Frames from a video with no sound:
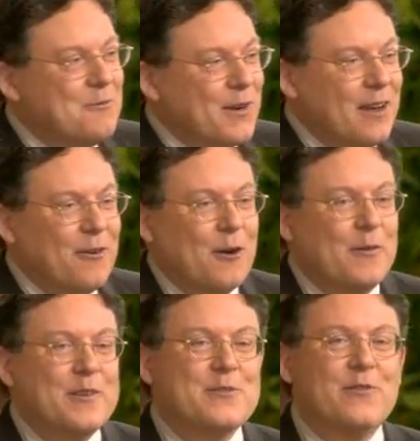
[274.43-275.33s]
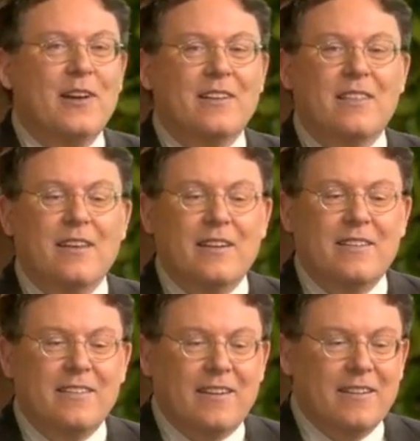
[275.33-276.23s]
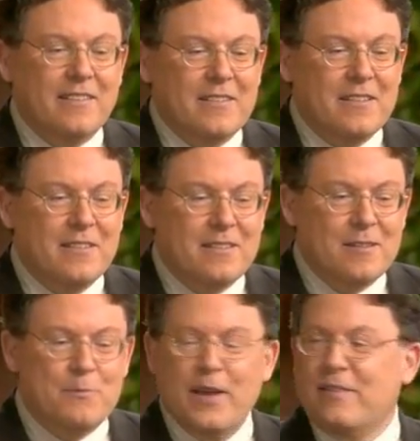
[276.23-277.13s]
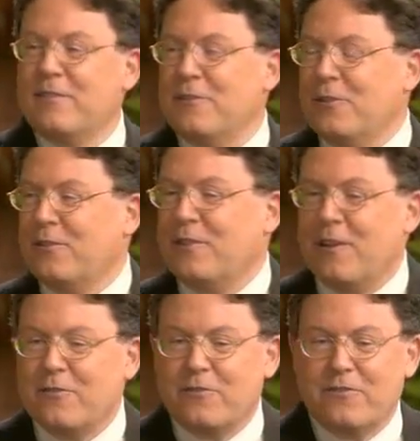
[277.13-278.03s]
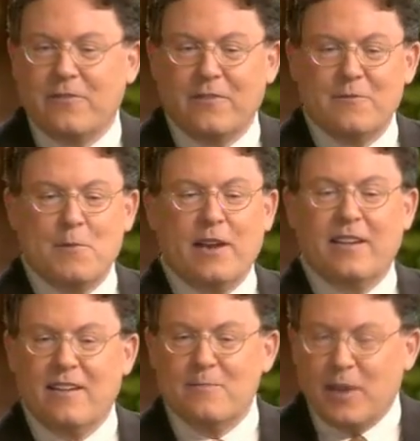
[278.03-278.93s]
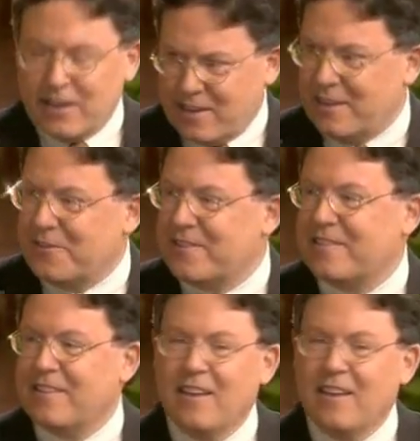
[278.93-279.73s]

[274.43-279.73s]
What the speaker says: But I've always felt that the best use of my gifts